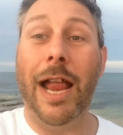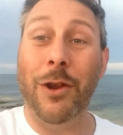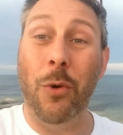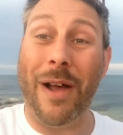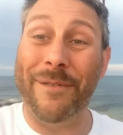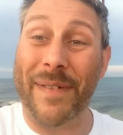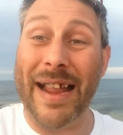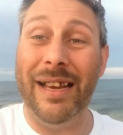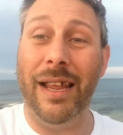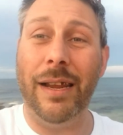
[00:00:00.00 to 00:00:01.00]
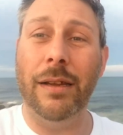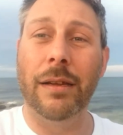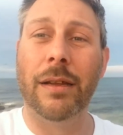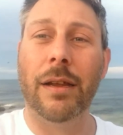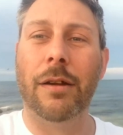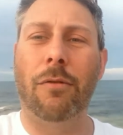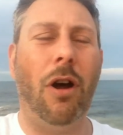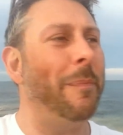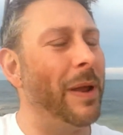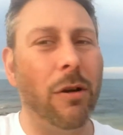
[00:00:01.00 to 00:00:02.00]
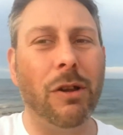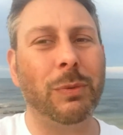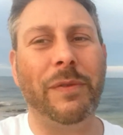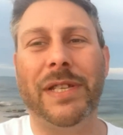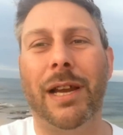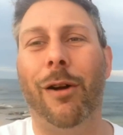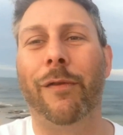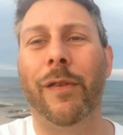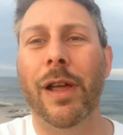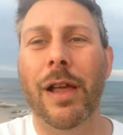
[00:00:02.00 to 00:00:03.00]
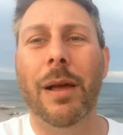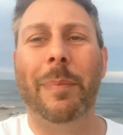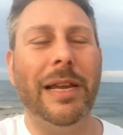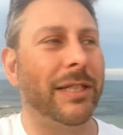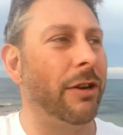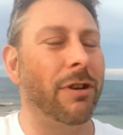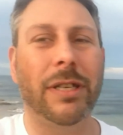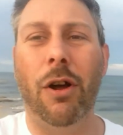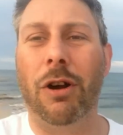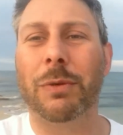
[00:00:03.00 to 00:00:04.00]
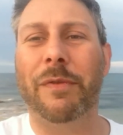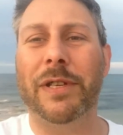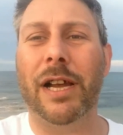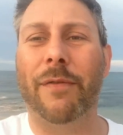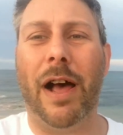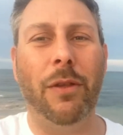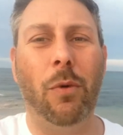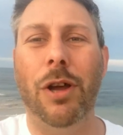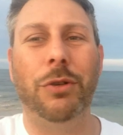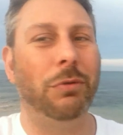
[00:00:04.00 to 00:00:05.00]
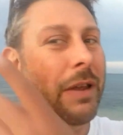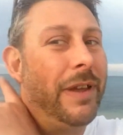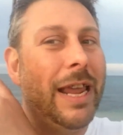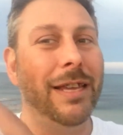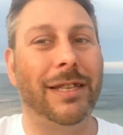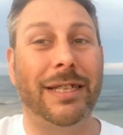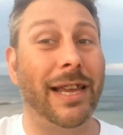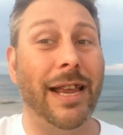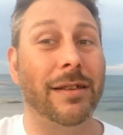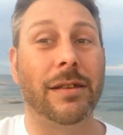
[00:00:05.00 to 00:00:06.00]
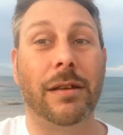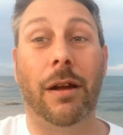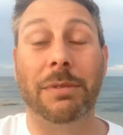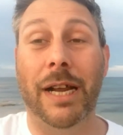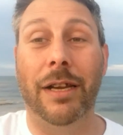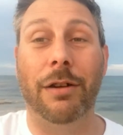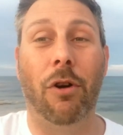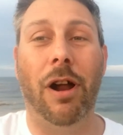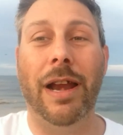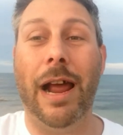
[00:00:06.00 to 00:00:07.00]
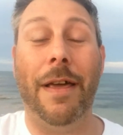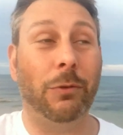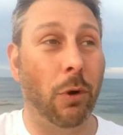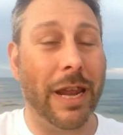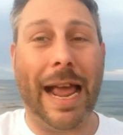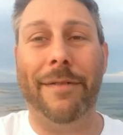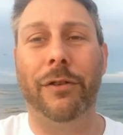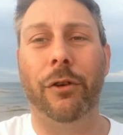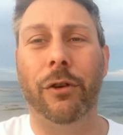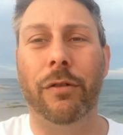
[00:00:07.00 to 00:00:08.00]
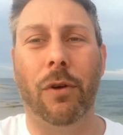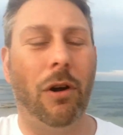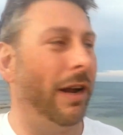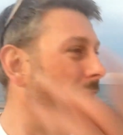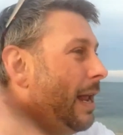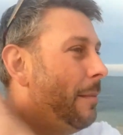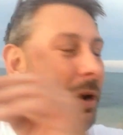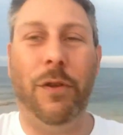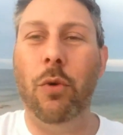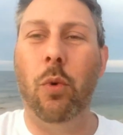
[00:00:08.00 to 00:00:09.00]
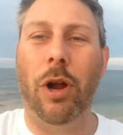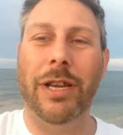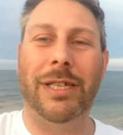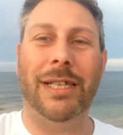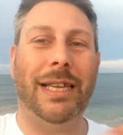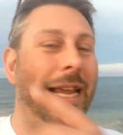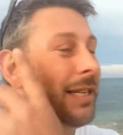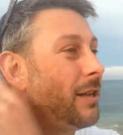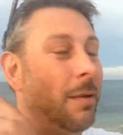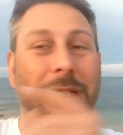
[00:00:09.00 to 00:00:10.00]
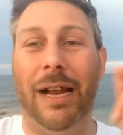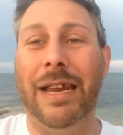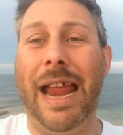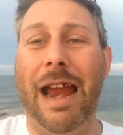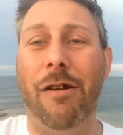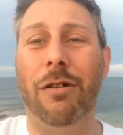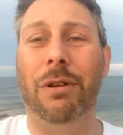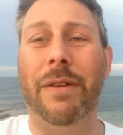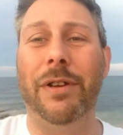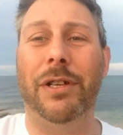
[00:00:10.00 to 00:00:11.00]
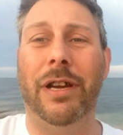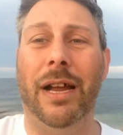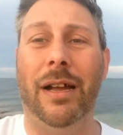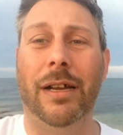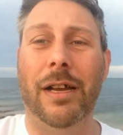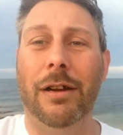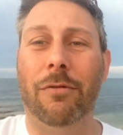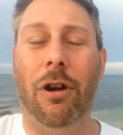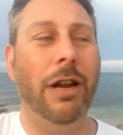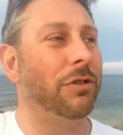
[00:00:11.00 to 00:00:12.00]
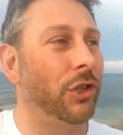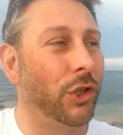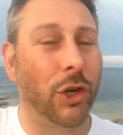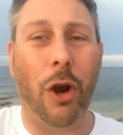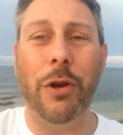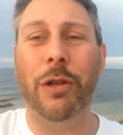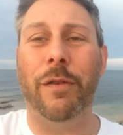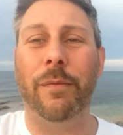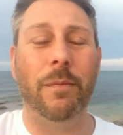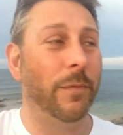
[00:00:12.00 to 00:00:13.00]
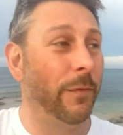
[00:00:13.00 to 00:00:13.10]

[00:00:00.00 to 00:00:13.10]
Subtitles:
and you are failing, right, be honest with yourself. Be seriously honest with yourself. Otherwise, you'll never get your success. I'm telling you right now, that's what you have to do, right? But if you want your success, and I'm telling you, Eryn will give it to you, right? He'll show you the